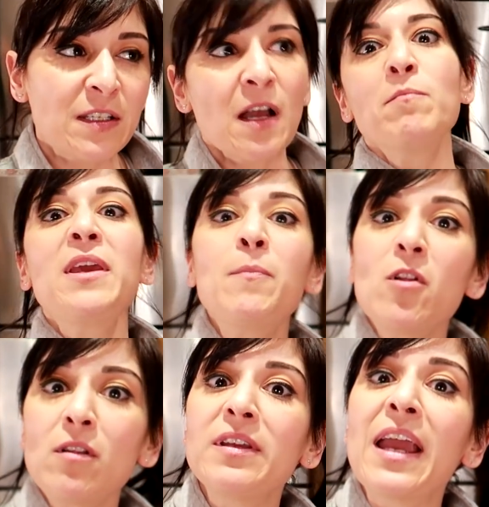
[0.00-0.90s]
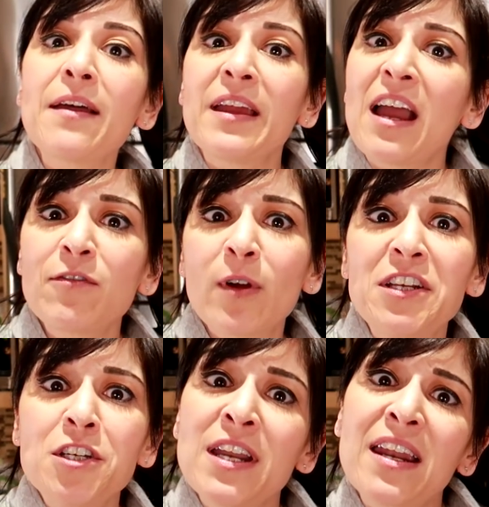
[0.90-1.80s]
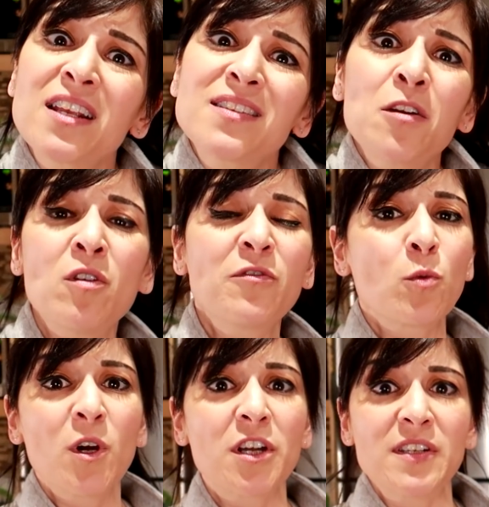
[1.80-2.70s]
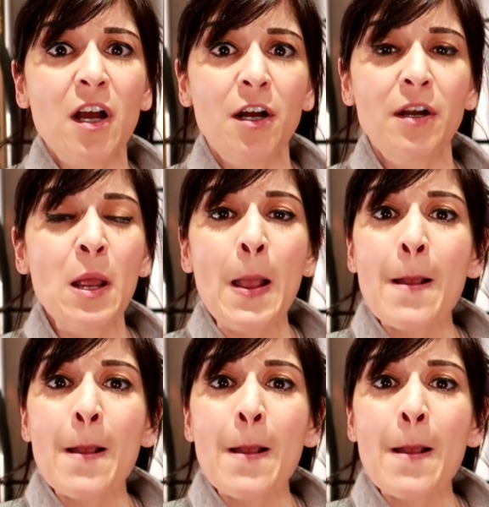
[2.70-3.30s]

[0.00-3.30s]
Some people, yeah, they have great genetics. They don't have to work as hard.